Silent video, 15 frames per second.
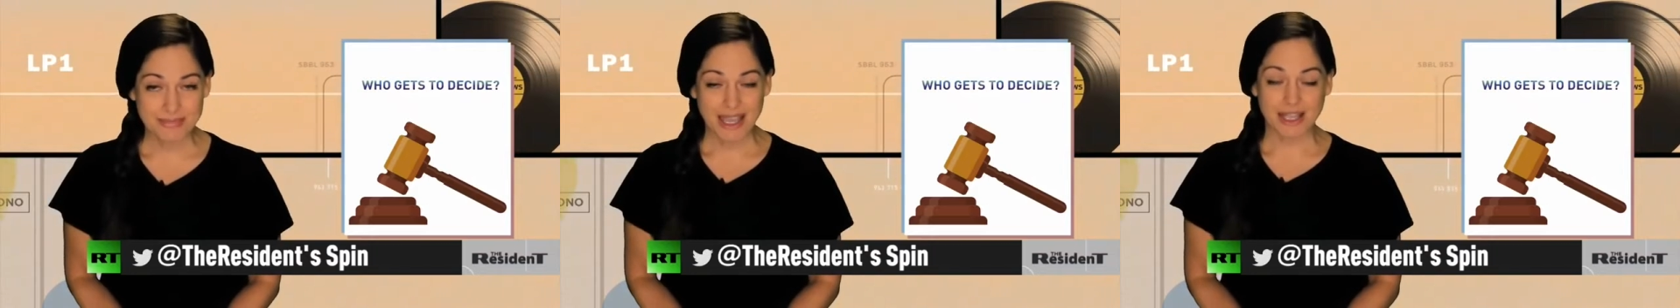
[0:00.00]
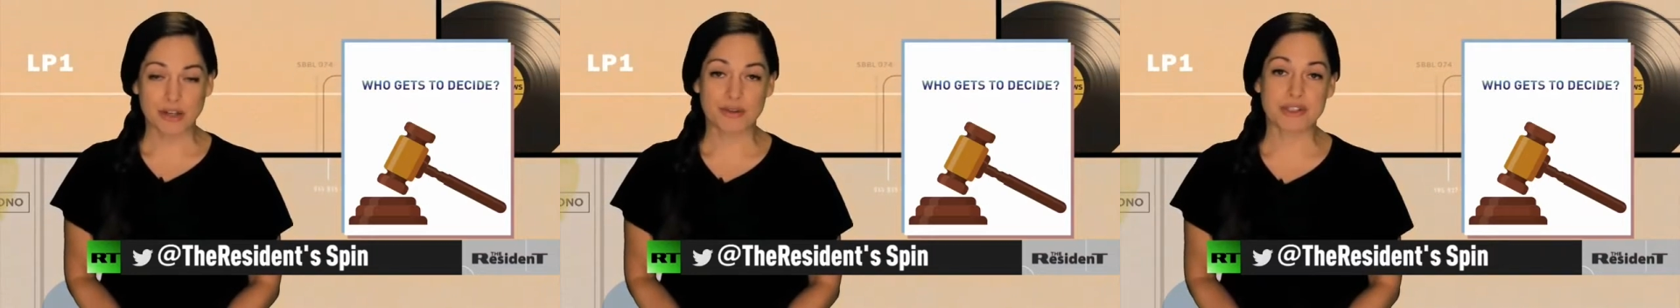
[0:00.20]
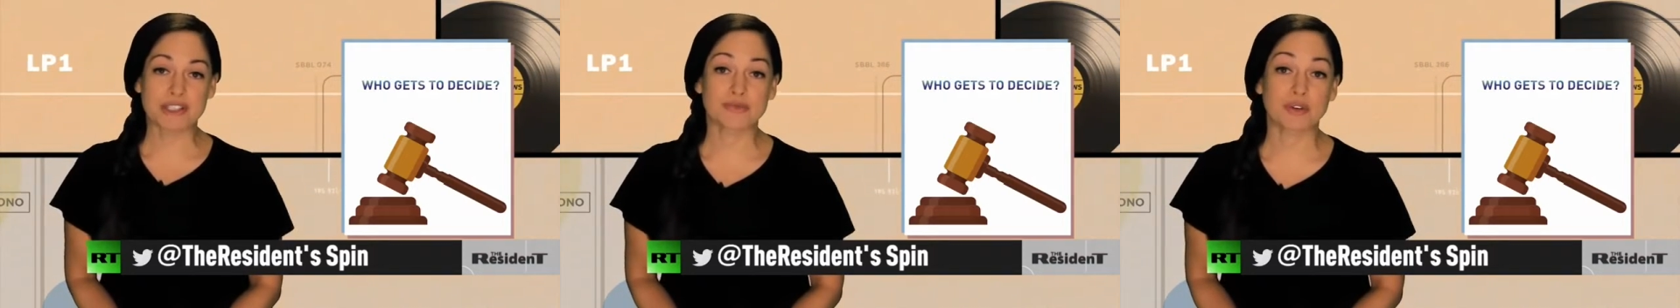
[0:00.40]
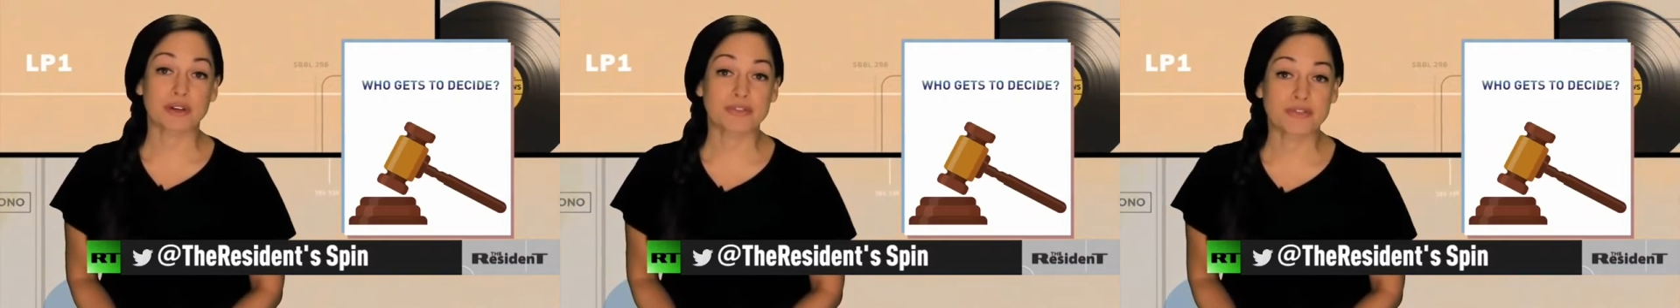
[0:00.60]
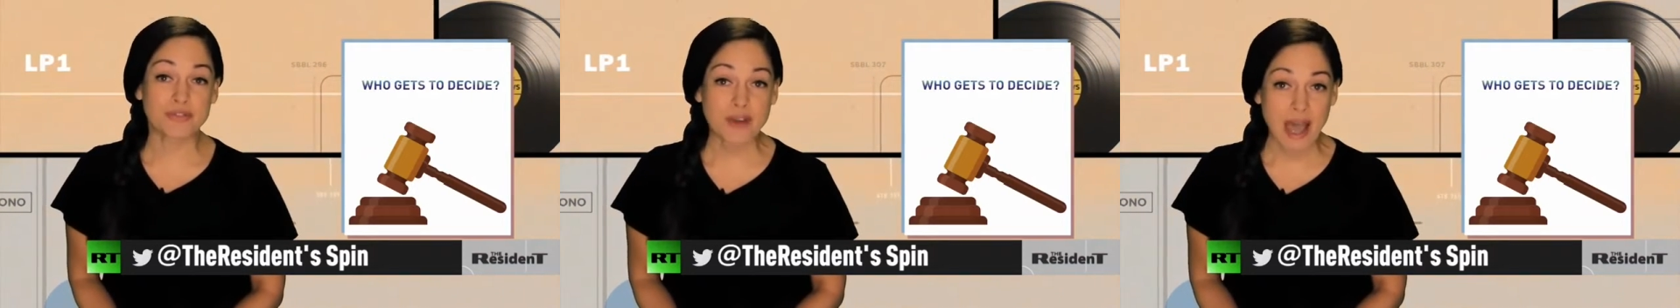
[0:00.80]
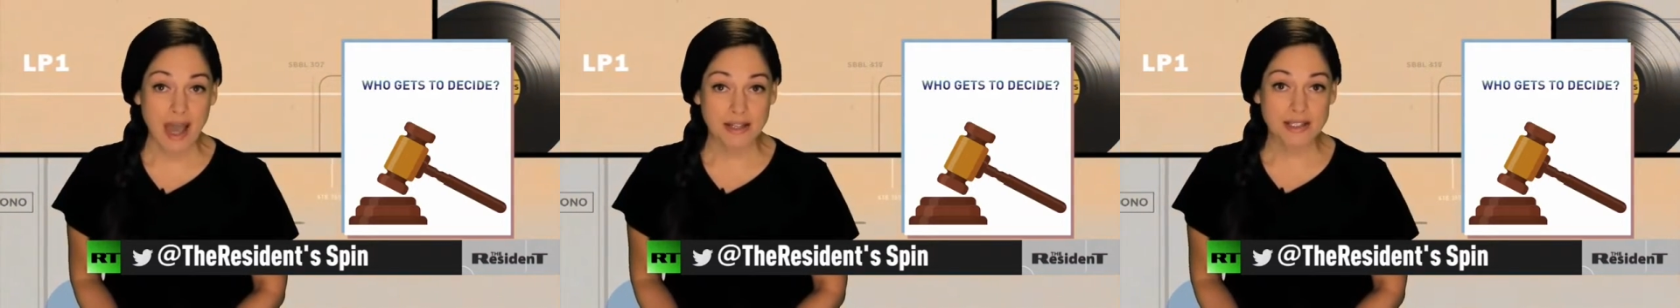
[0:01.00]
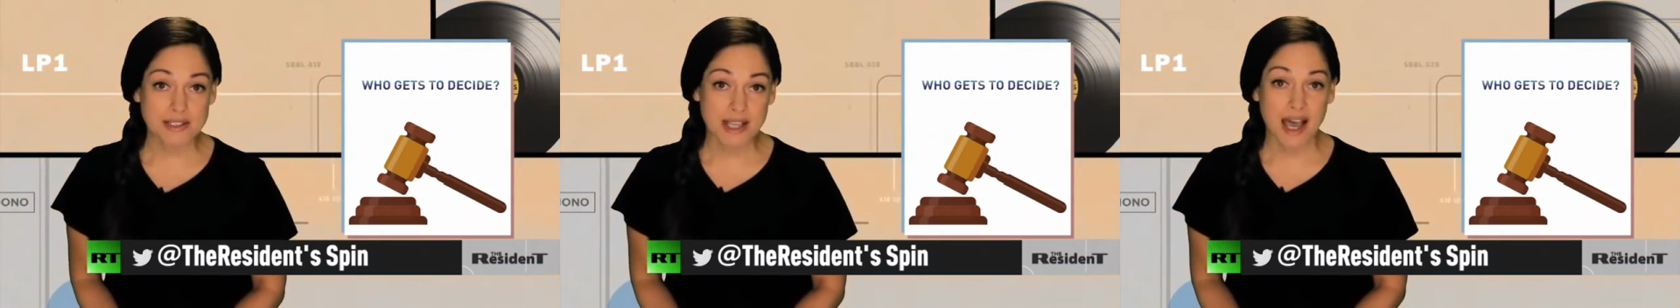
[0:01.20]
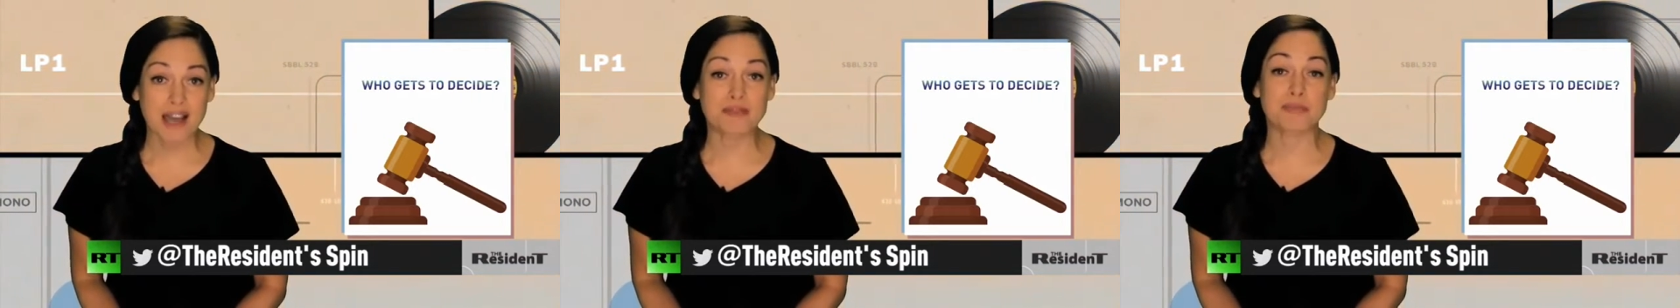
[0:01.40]
I know this for a fact,
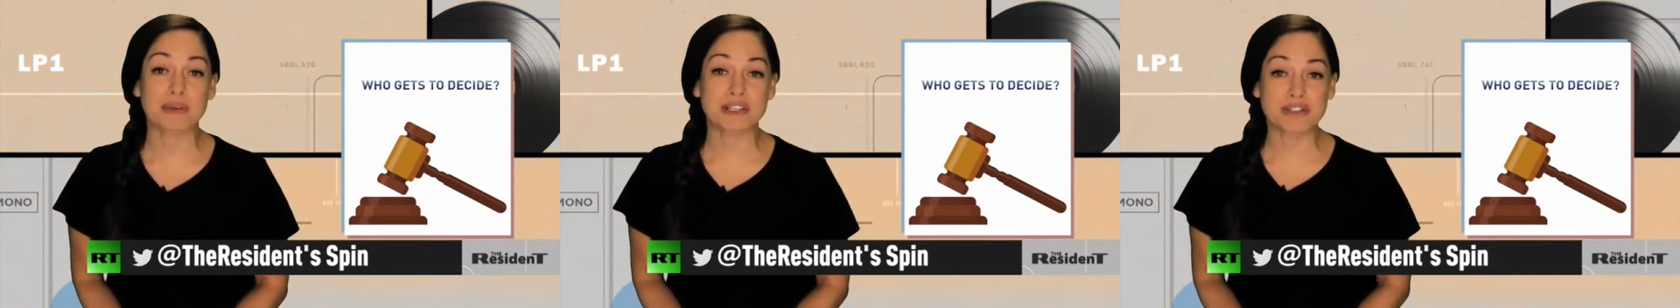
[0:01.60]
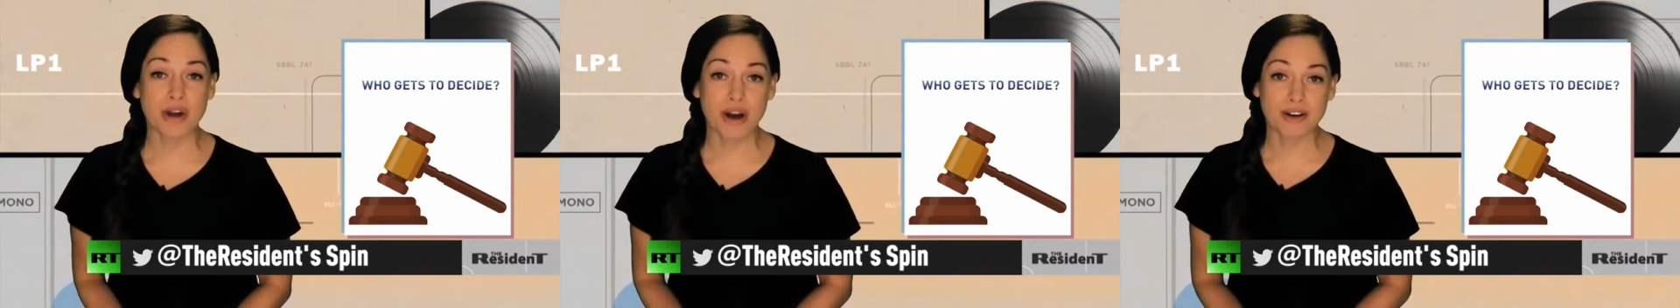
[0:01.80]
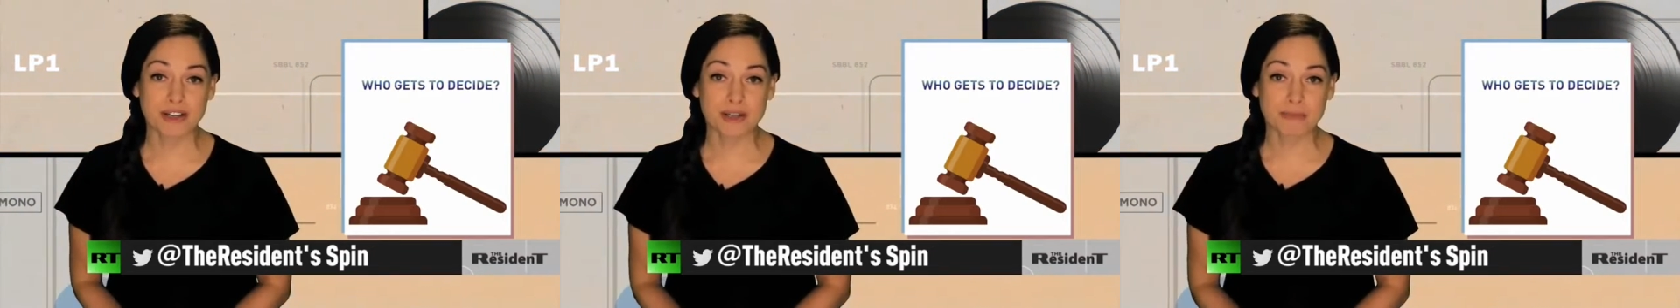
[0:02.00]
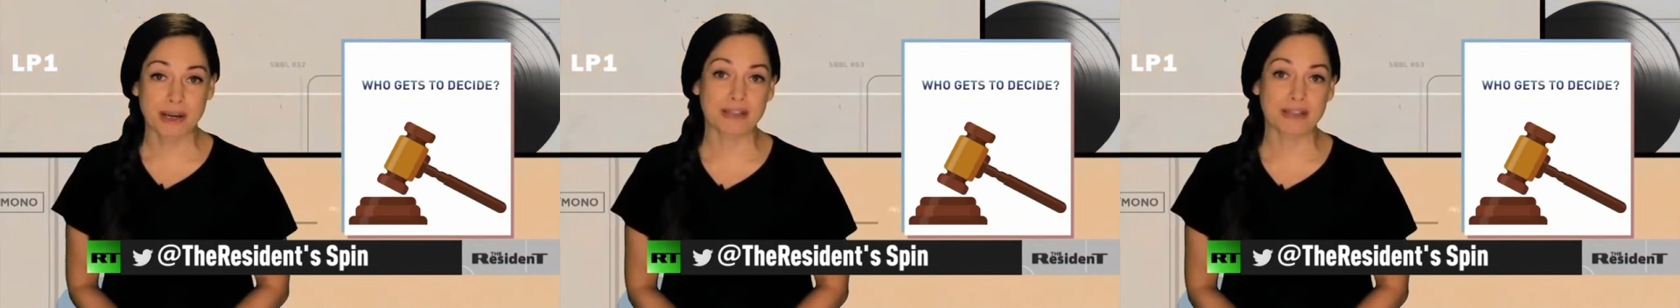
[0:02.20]
as I've been targeted